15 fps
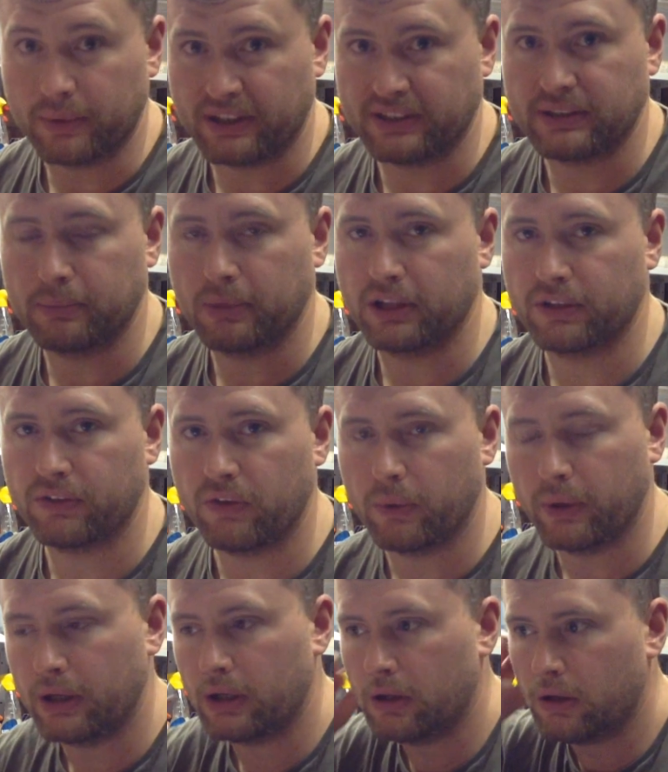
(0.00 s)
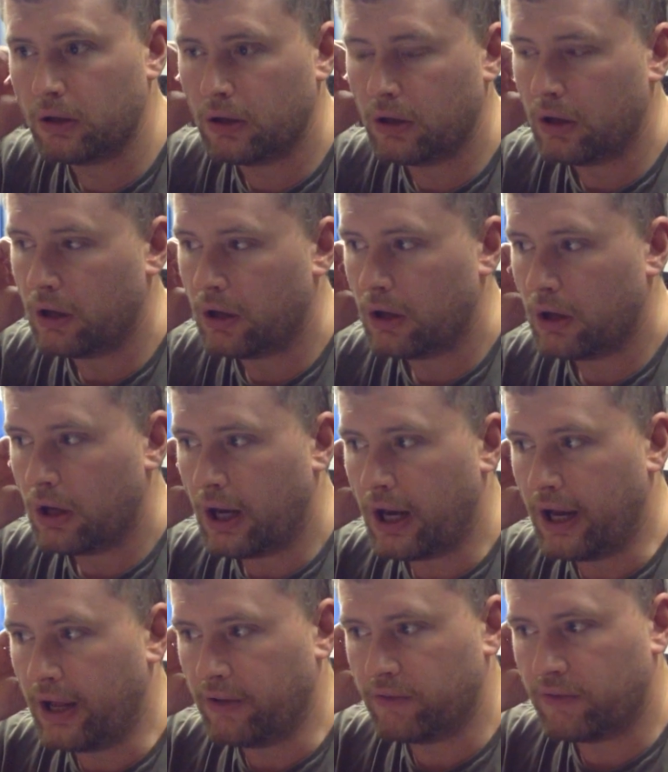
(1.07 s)
similar to it,
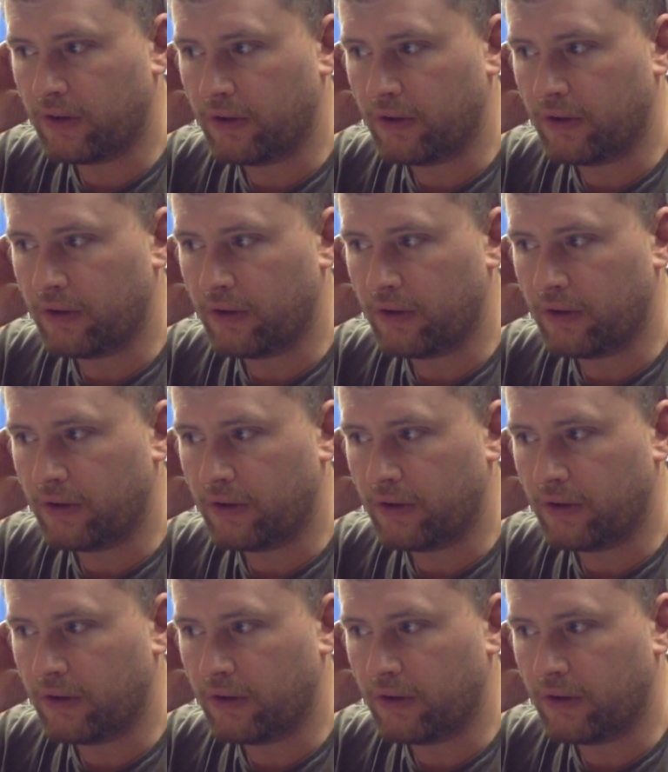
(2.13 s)
and